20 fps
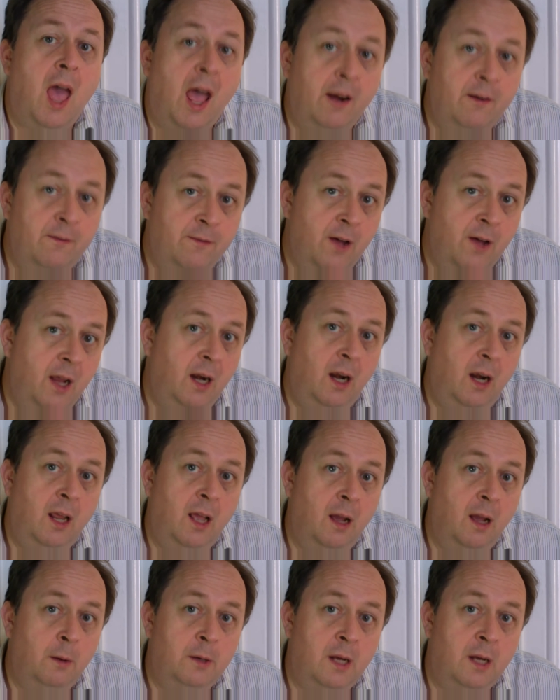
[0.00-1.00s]
And finally,
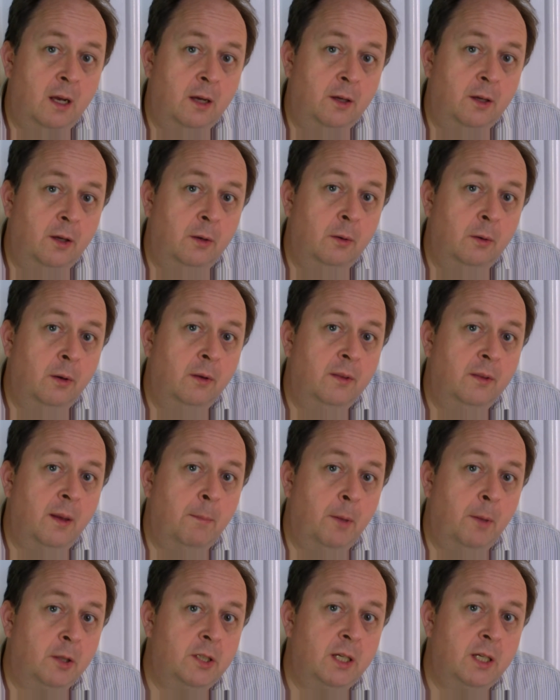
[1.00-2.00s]
I would argue
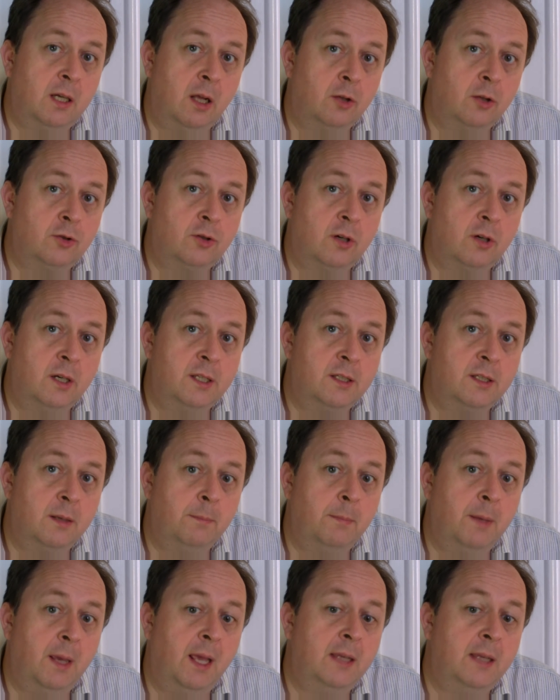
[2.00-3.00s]
that
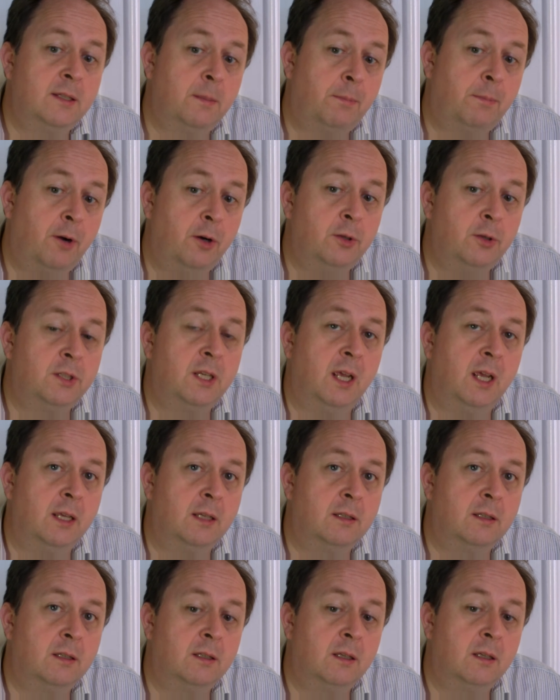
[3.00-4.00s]
multiculturalism is a
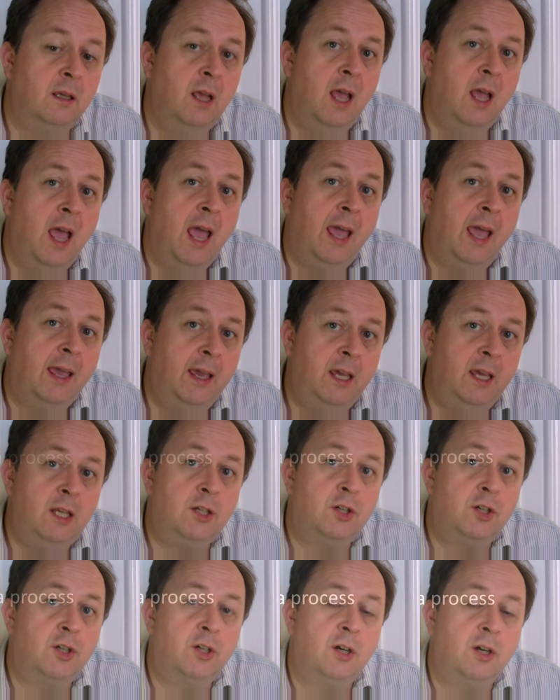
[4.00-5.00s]
process.
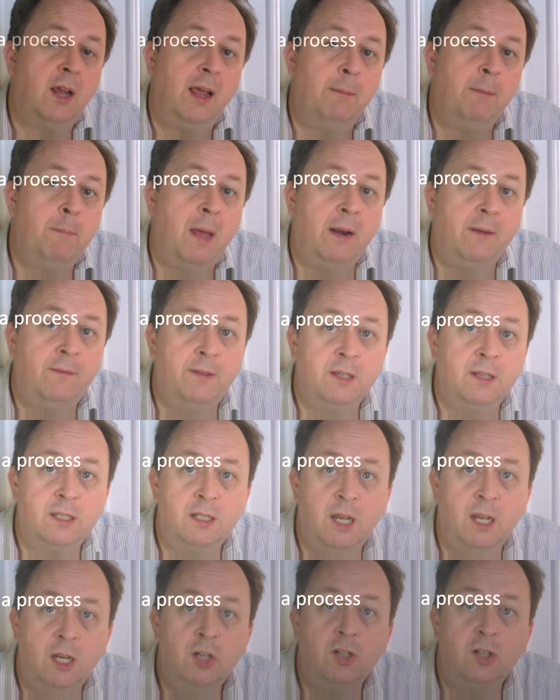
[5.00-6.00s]
Each
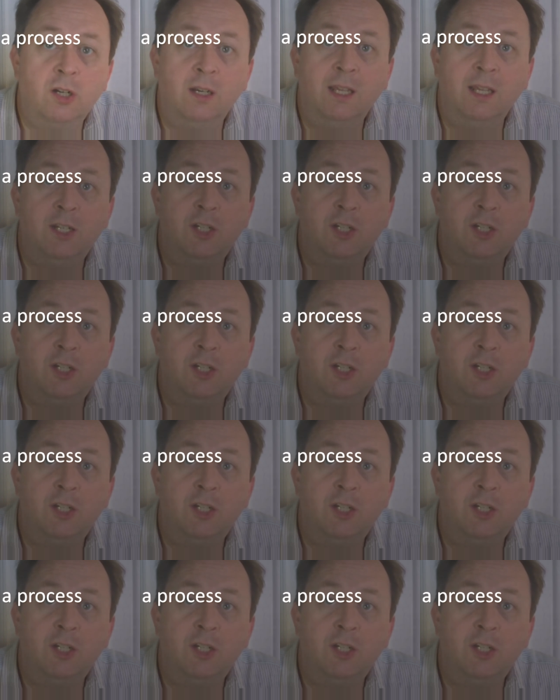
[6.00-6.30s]
manifestation,